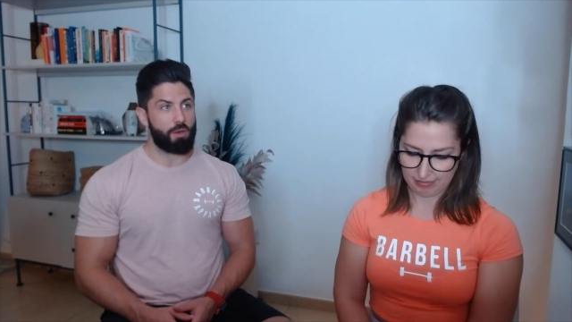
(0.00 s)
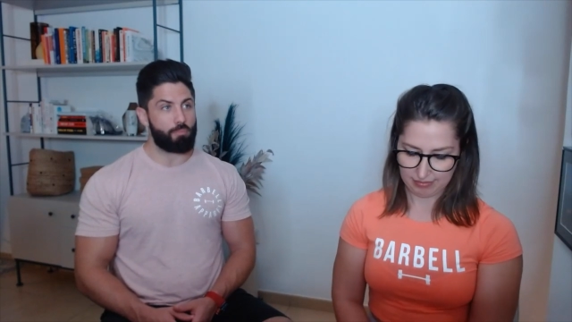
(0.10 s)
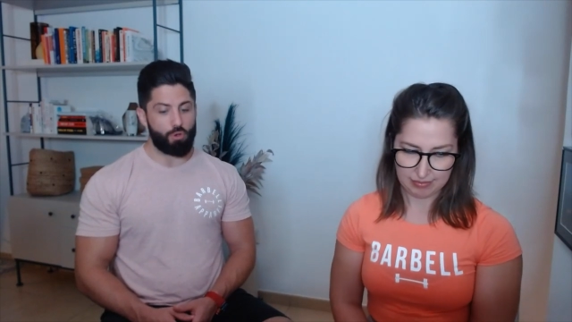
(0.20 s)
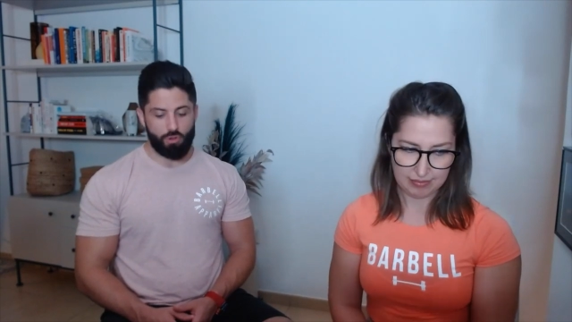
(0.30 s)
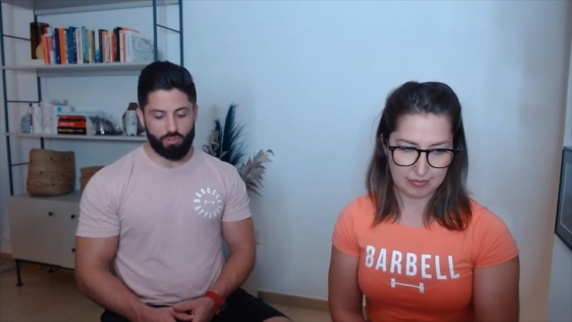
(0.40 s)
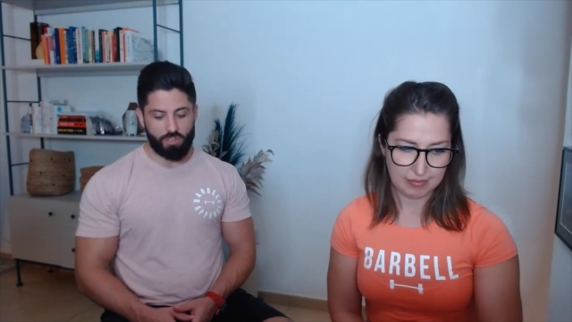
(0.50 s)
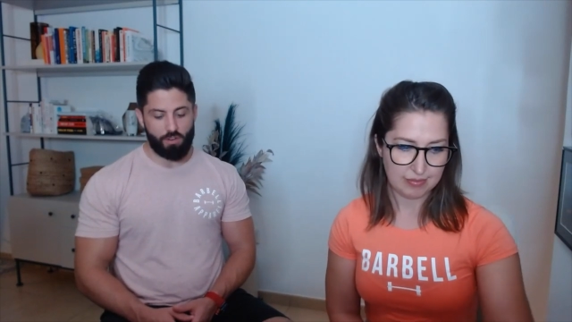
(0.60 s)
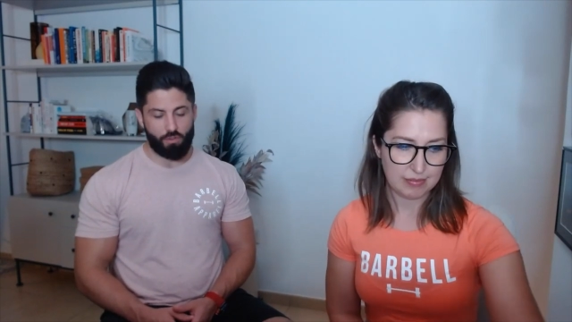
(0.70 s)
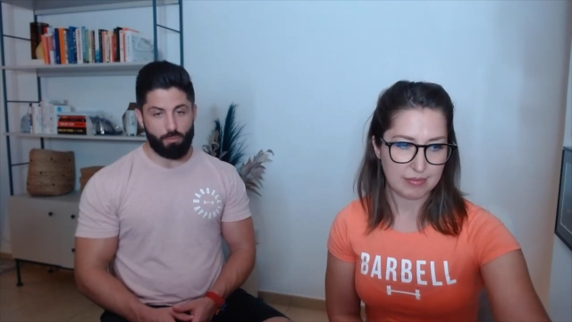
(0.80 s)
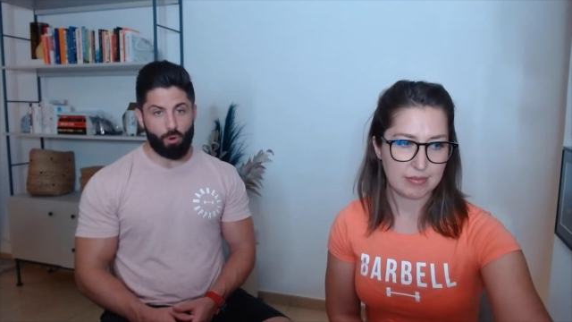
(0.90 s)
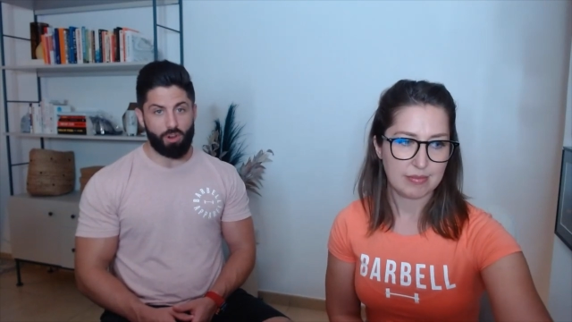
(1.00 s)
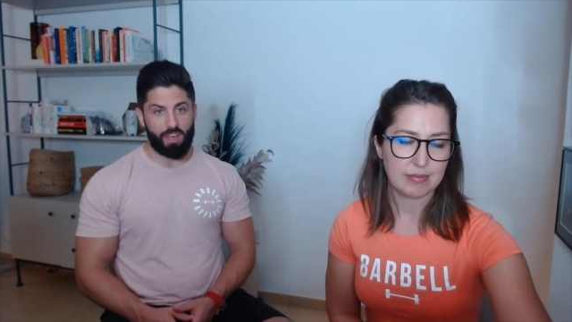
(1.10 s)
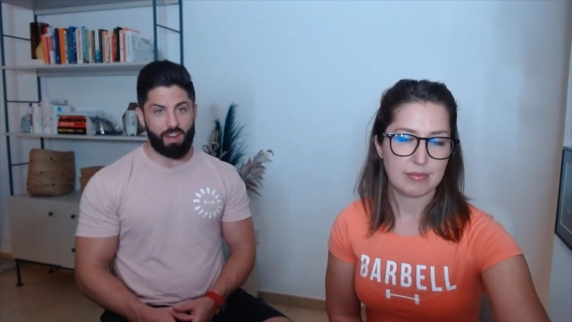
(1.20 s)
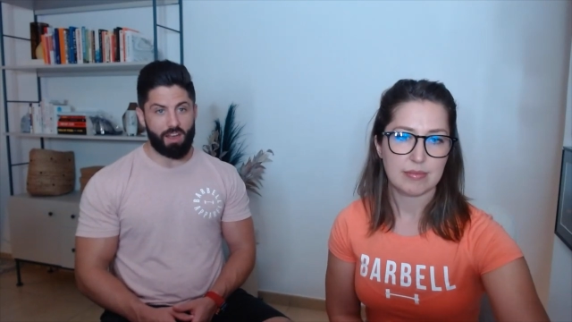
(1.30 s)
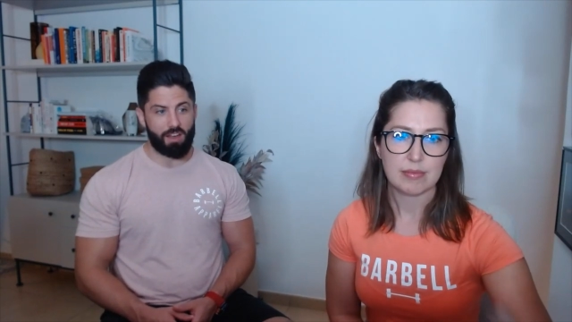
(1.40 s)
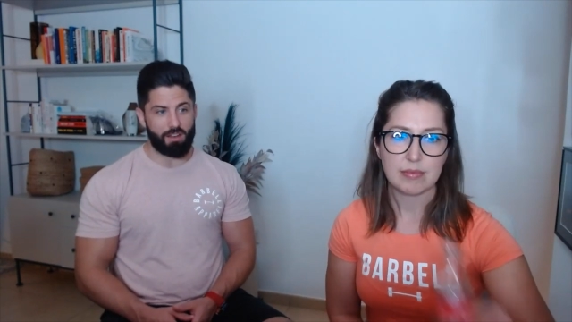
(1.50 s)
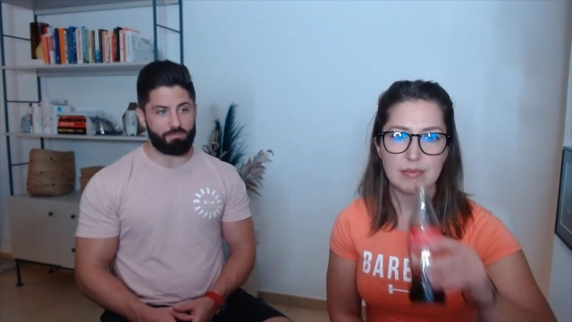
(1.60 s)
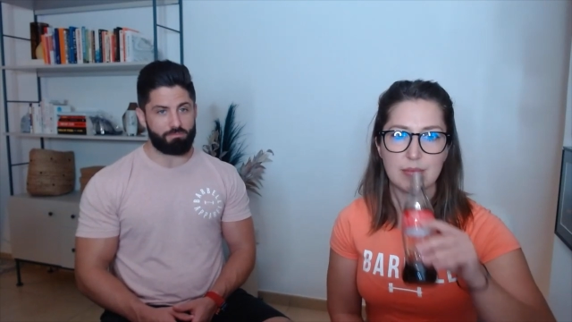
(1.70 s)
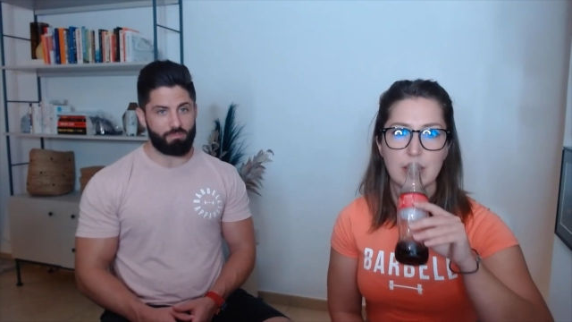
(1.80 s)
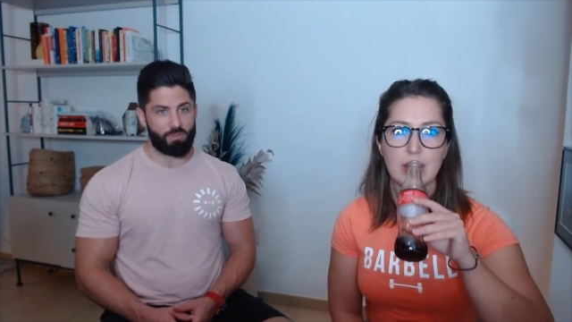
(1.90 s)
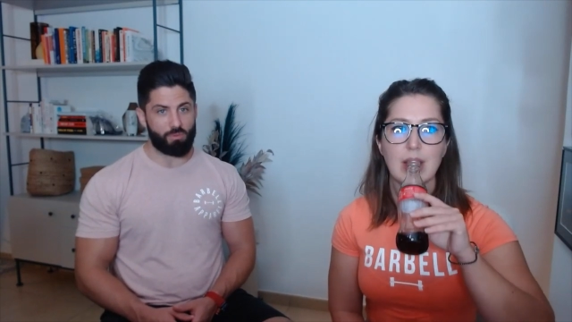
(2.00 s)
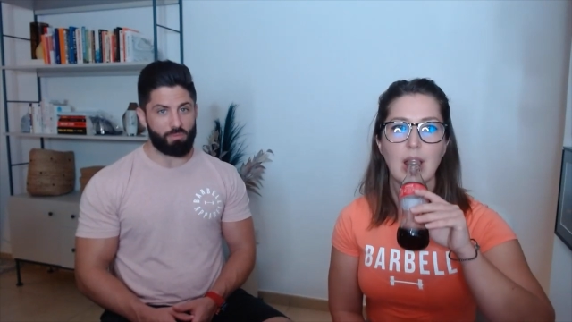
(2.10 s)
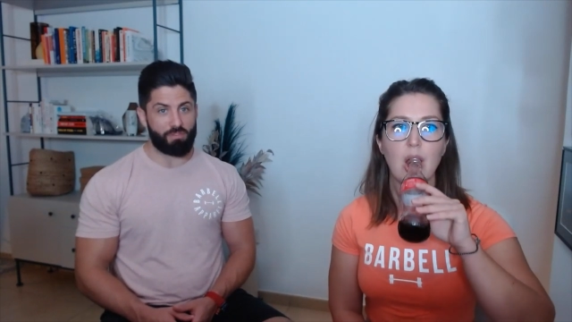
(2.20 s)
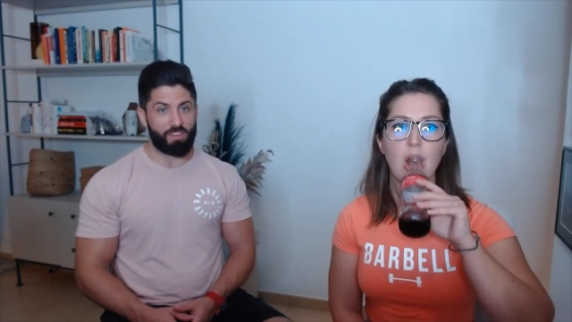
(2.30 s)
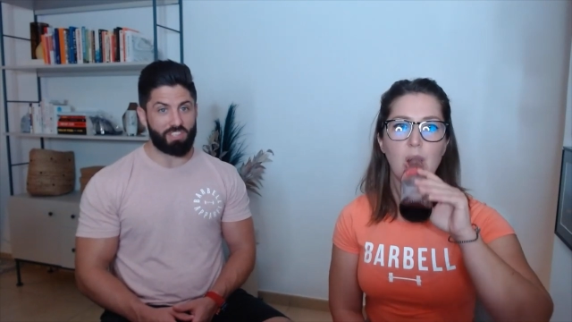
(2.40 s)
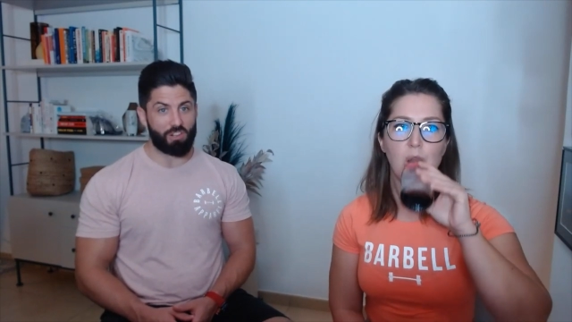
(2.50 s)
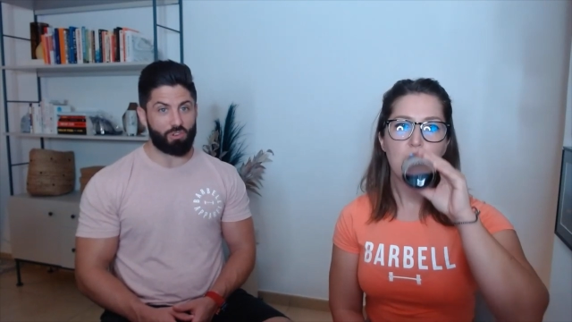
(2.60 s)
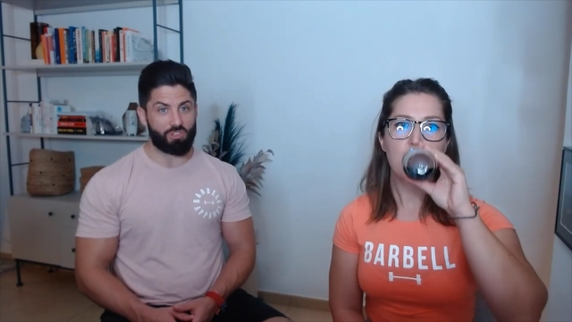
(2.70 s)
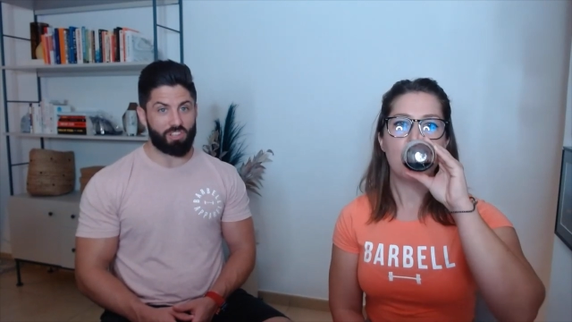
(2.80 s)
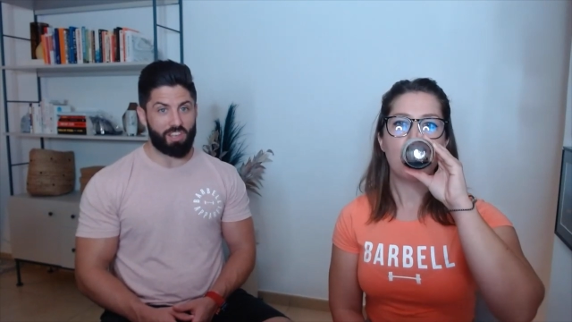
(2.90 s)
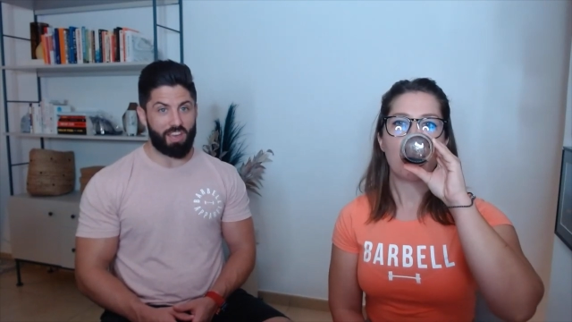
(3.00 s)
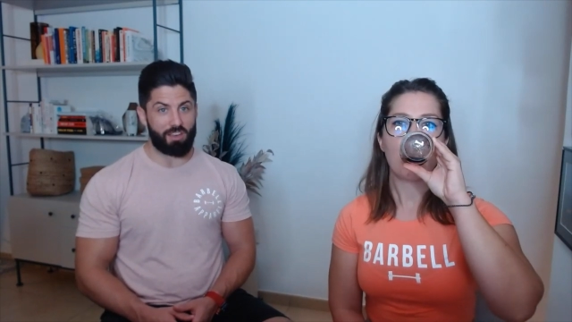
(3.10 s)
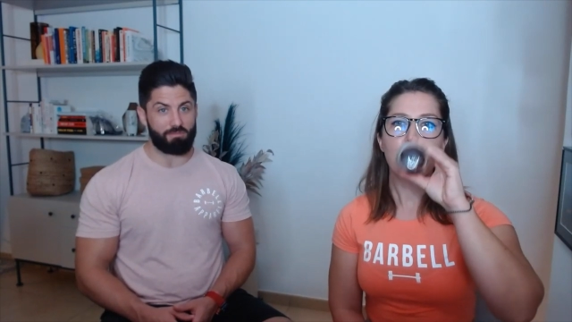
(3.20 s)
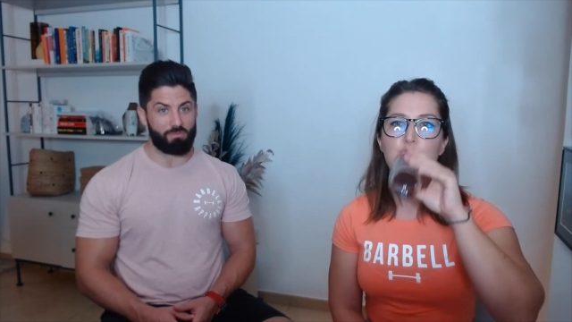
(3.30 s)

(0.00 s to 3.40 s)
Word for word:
Speaker 1: putting yourself, your body in a, a you know, a physiologically